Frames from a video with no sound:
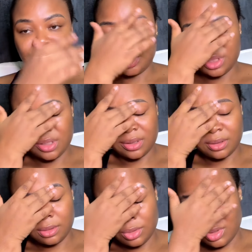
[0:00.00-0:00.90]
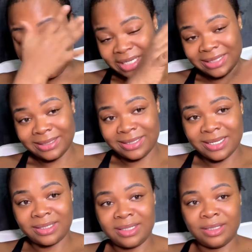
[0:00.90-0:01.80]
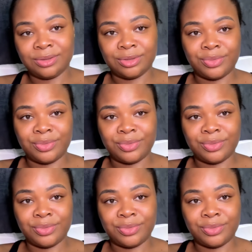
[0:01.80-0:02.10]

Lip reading: She's doing my sister's nails